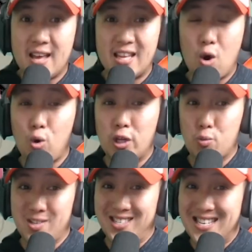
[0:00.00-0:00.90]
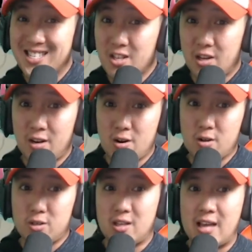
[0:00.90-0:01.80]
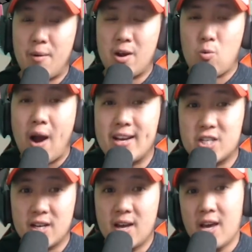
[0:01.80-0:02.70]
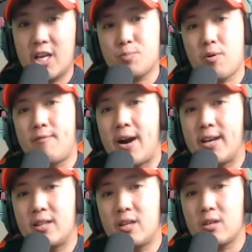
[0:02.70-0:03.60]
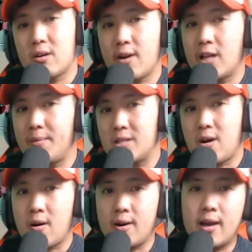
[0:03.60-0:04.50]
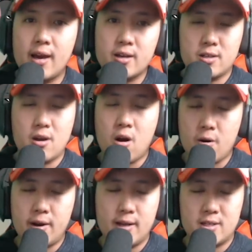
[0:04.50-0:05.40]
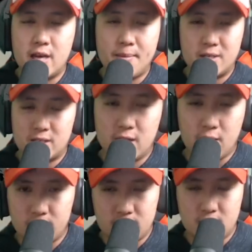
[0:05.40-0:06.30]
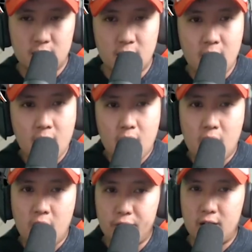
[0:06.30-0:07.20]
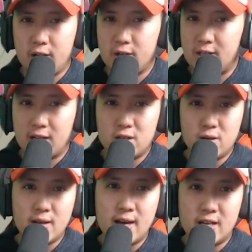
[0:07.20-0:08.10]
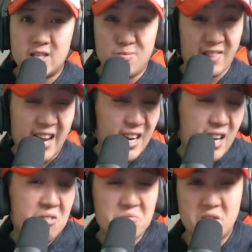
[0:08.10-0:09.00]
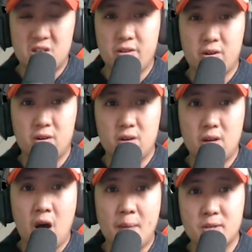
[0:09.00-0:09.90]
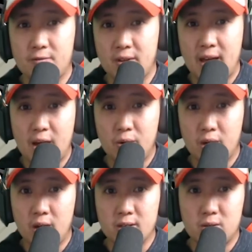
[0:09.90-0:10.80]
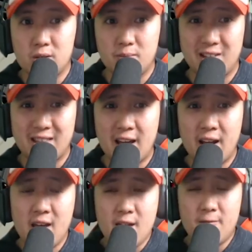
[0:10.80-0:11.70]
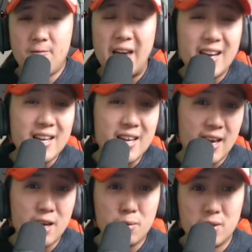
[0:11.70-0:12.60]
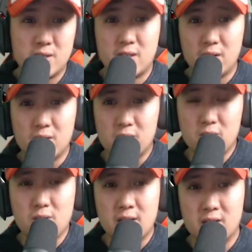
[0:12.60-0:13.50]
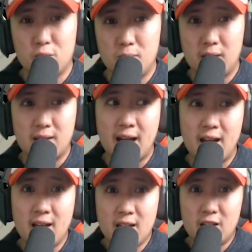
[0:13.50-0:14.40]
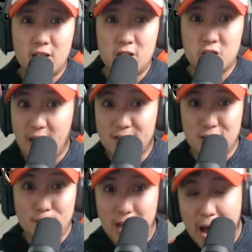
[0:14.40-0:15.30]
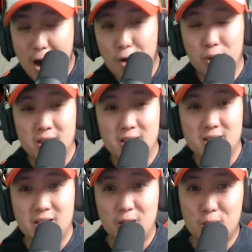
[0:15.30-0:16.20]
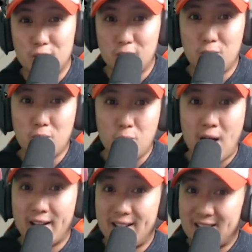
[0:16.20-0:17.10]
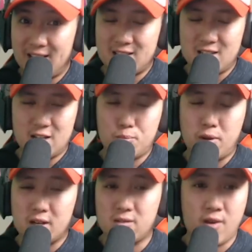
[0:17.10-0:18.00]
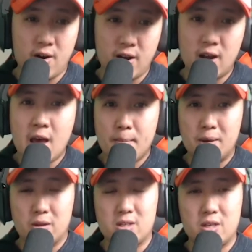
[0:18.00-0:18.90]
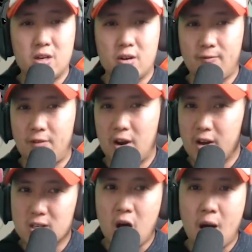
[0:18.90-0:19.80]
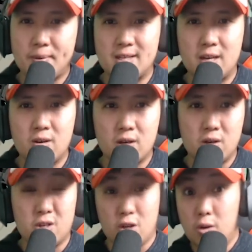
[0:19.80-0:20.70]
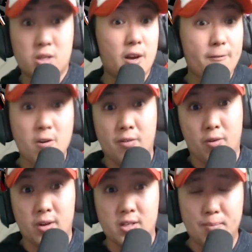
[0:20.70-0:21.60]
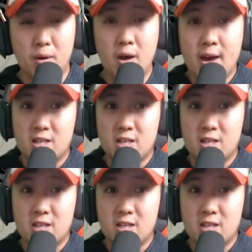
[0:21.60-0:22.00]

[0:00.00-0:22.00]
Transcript: they only resist thunder. So then that way Raijin is providing the thunder element to Aranea, so then Aranea's damage get resisted. Other characters that could do that is Lightning is another good option for that, who could also do something like that. Vayne can with a skill 2, assuming that he shaves them down with his skill 2 while it's in its plus variant. But there's, you know, various options that you could use. You can use Sephiroth, for example.